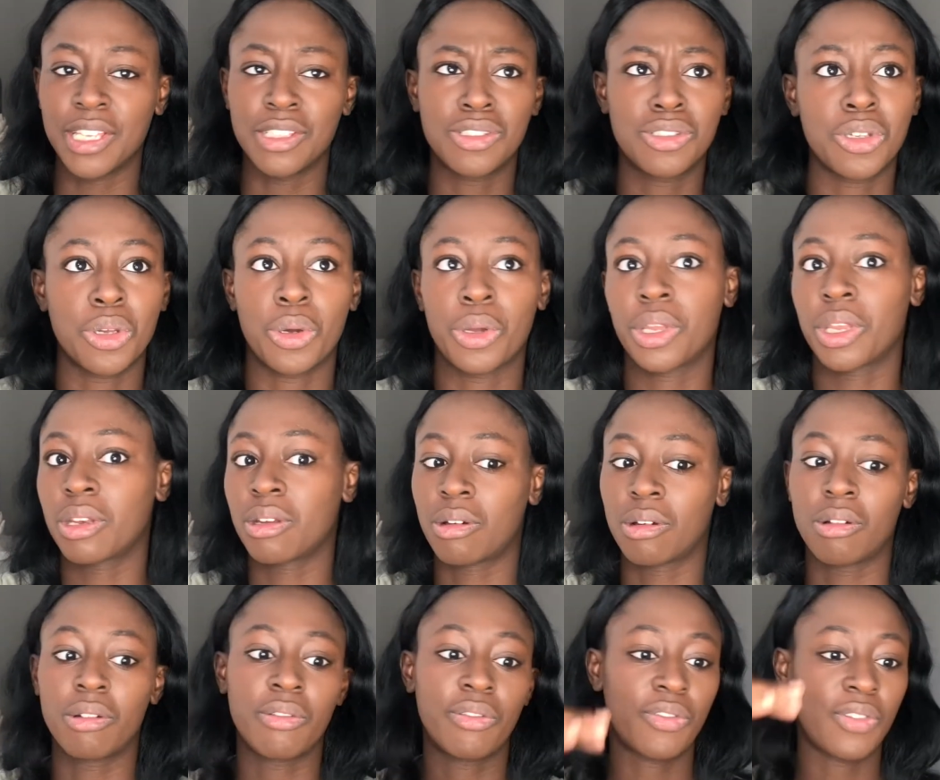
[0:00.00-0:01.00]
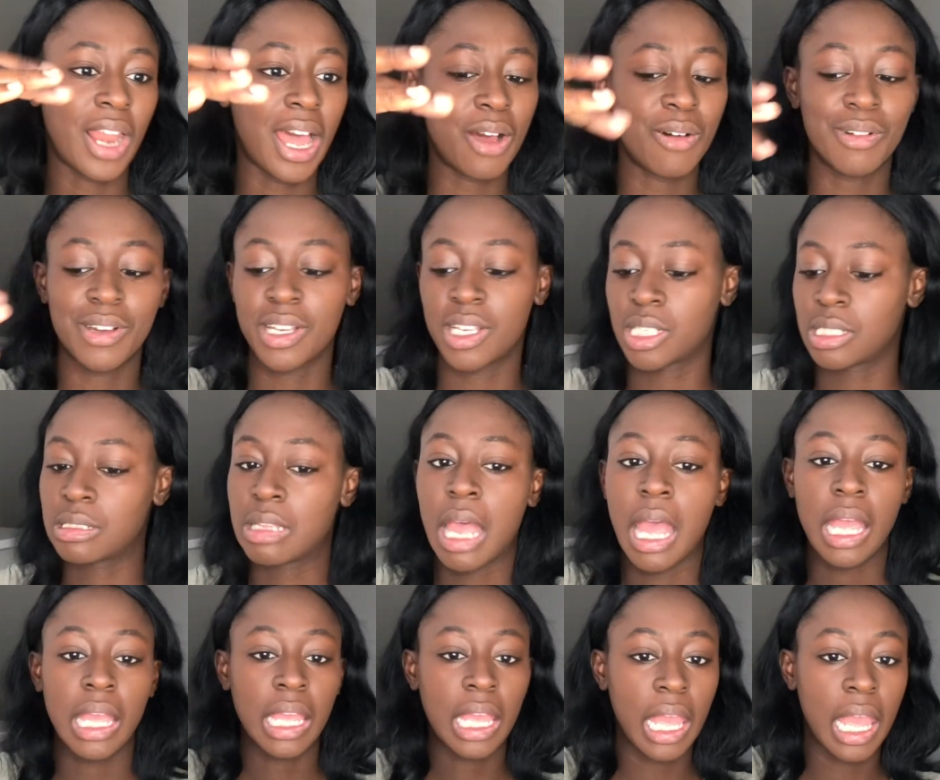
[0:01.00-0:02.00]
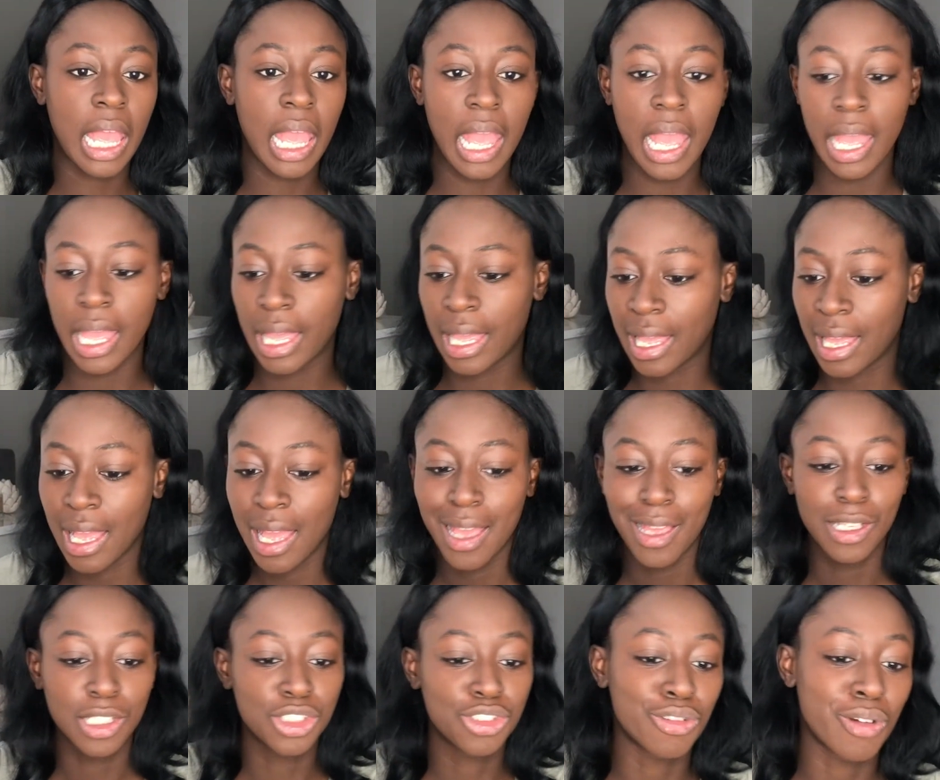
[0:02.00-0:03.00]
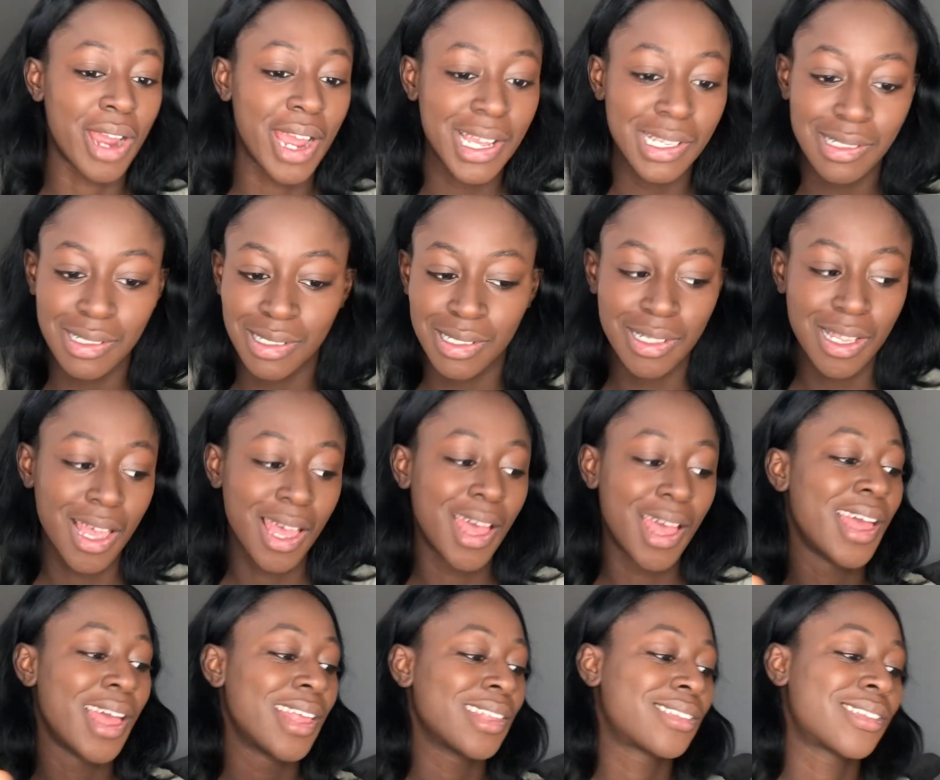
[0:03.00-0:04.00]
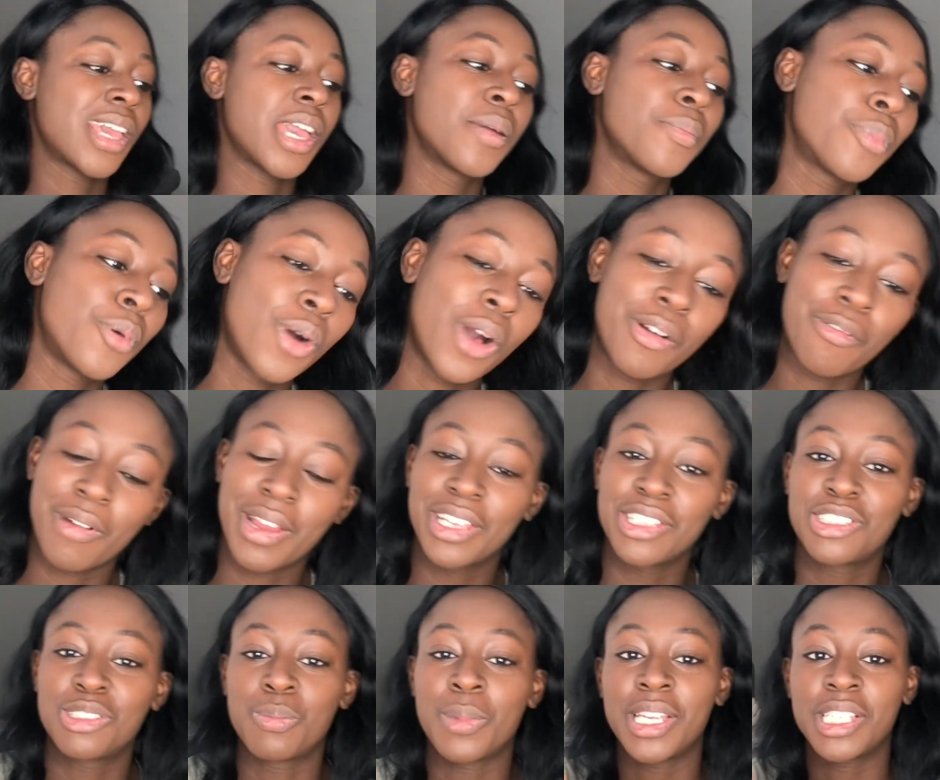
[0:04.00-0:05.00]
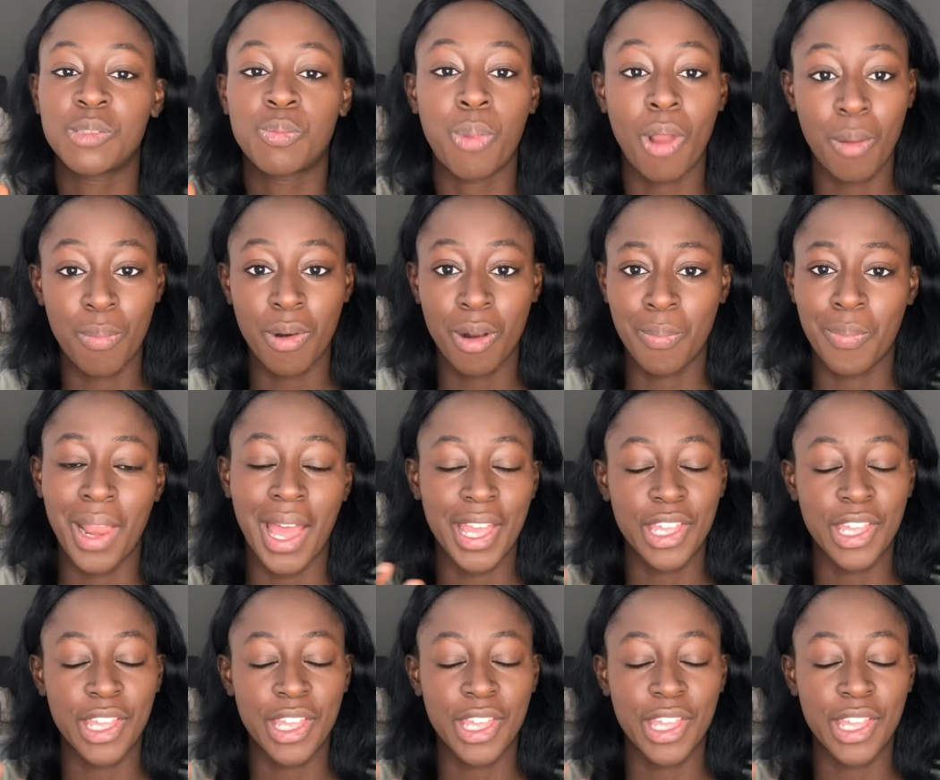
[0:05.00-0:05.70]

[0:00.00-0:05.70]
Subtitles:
So flowers, cake, dress, table arrangements, blah blah blah.